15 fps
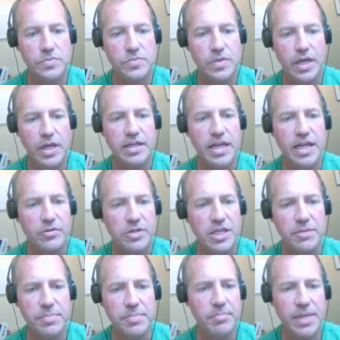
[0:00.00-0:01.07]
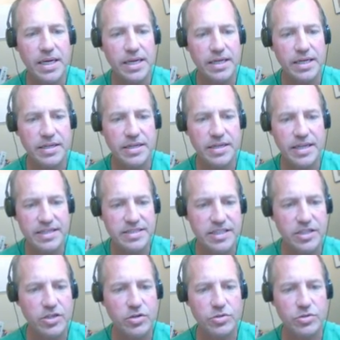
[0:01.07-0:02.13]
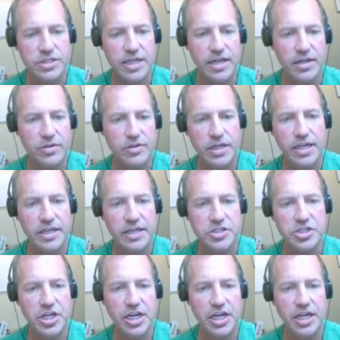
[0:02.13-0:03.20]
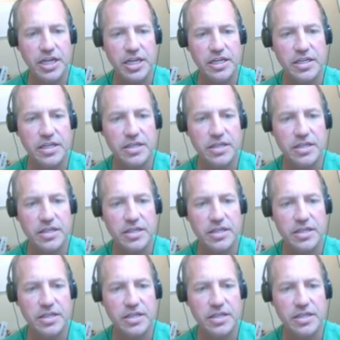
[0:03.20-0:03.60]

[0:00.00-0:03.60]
And now keep in mind, as it goes down a chain,